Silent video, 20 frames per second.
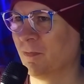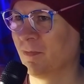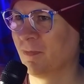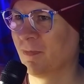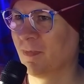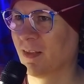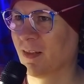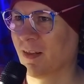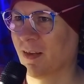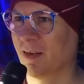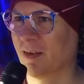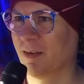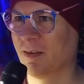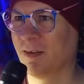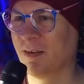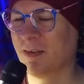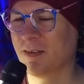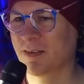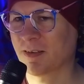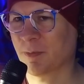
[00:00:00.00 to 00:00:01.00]
like
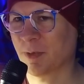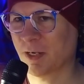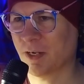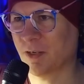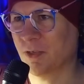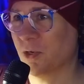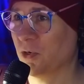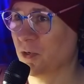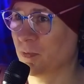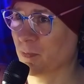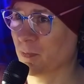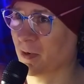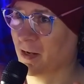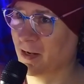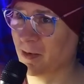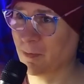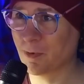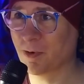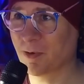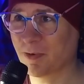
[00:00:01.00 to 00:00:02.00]
someone has used my
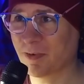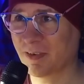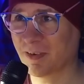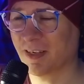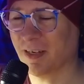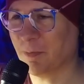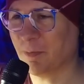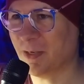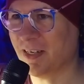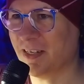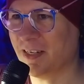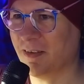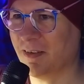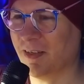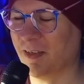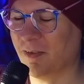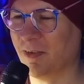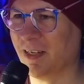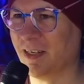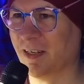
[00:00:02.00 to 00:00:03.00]
emote in
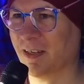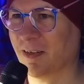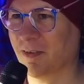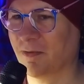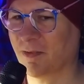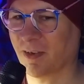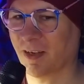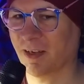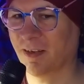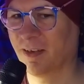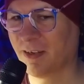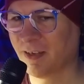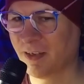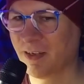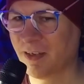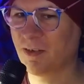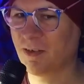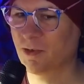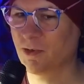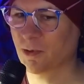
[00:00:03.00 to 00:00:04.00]
BTTV, and I've like
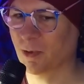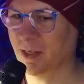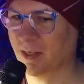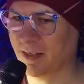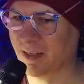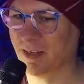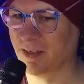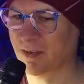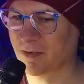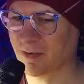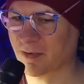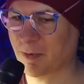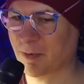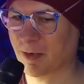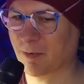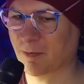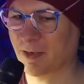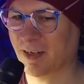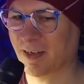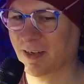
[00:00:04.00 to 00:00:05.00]
joined their stream, and I'm
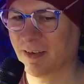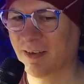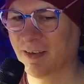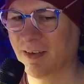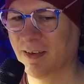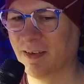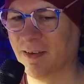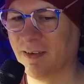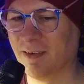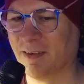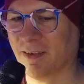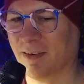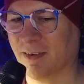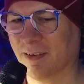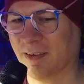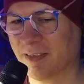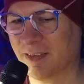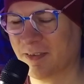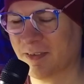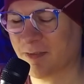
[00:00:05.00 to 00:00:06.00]
like, oh,
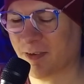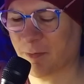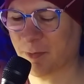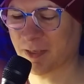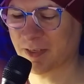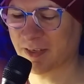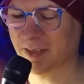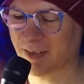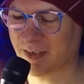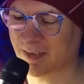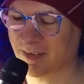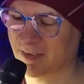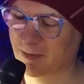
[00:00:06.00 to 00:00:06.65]
this stream is nice.